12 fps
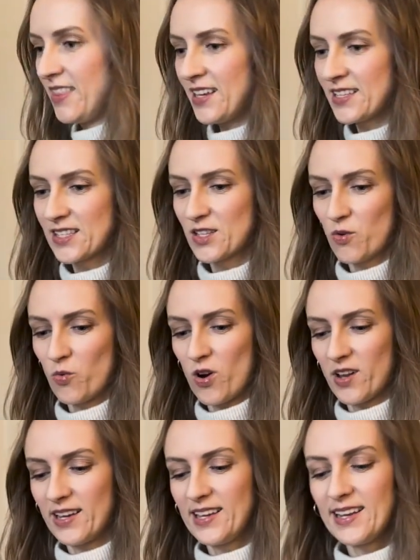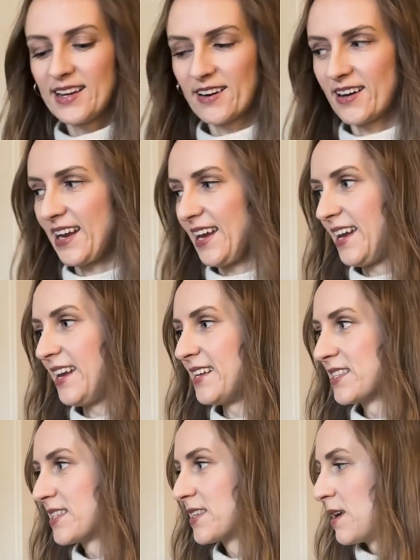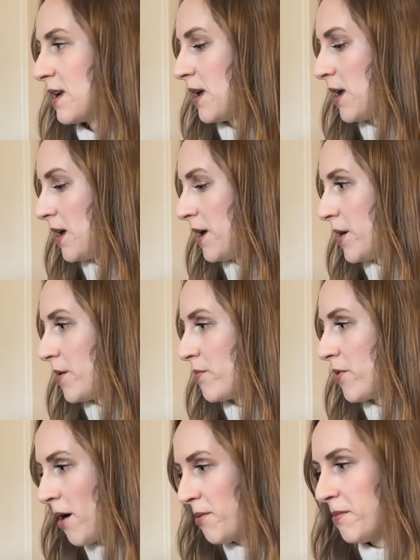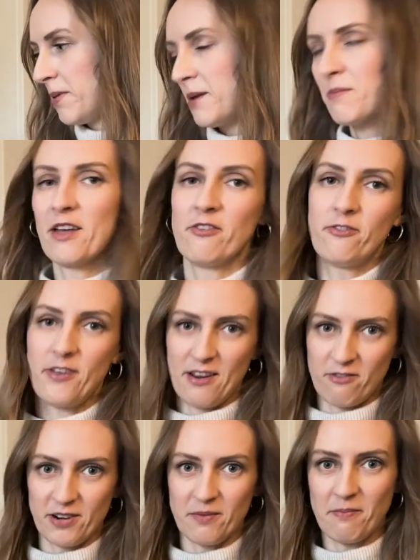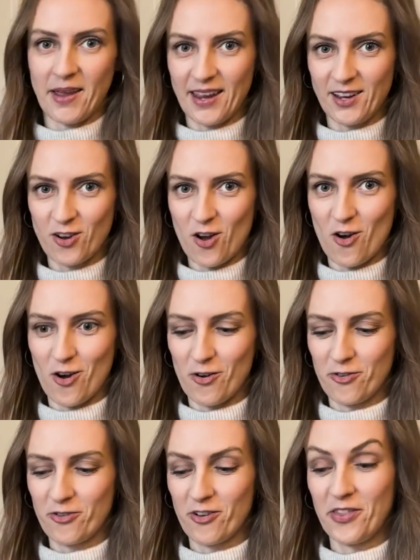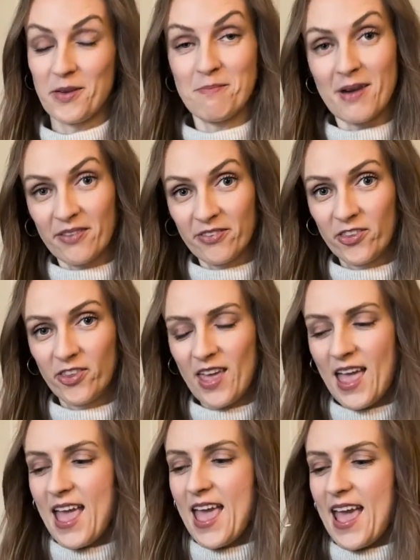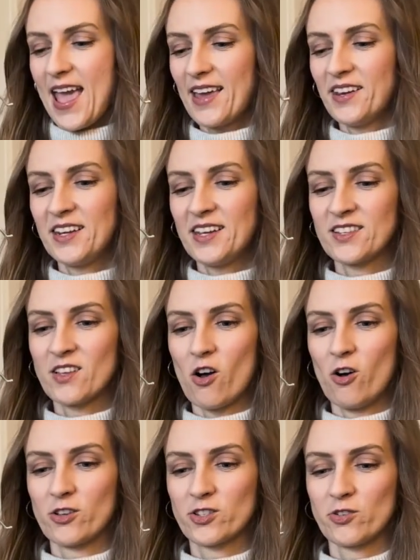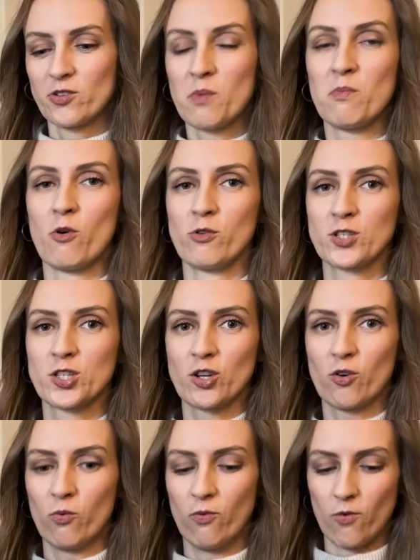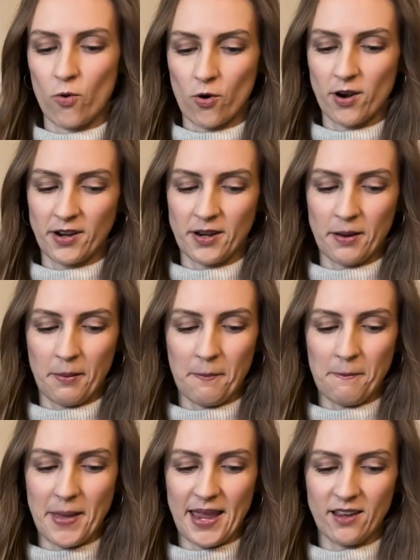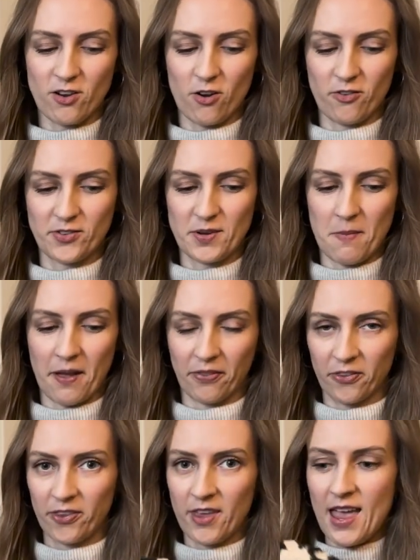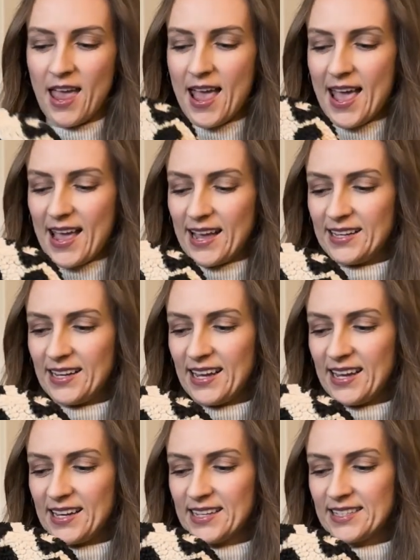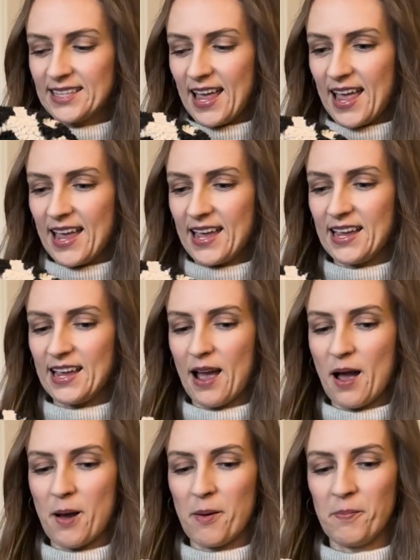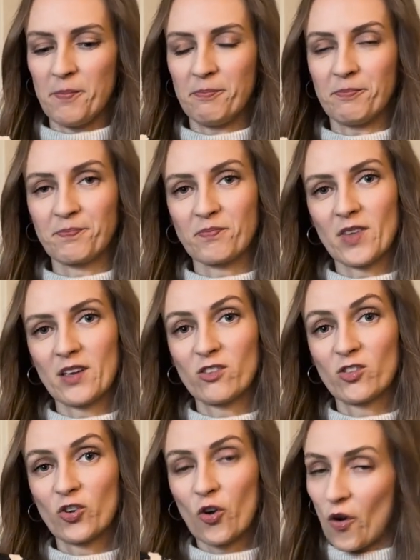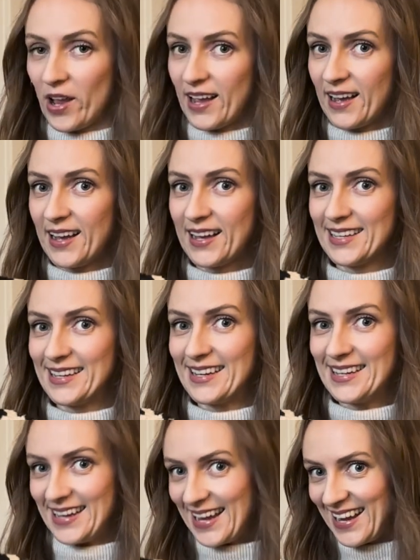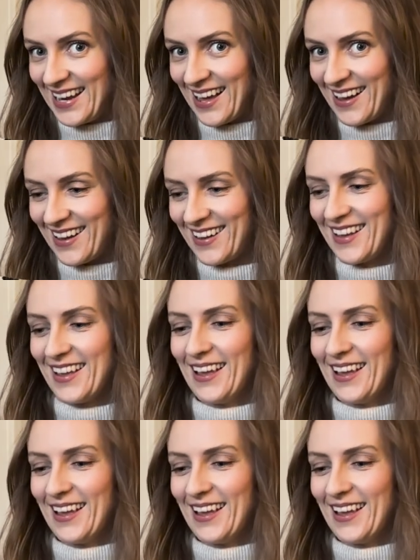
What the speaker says: this one here is probably my favorite make of the month. And it is also the most worn make of the month. It is a Troja Nela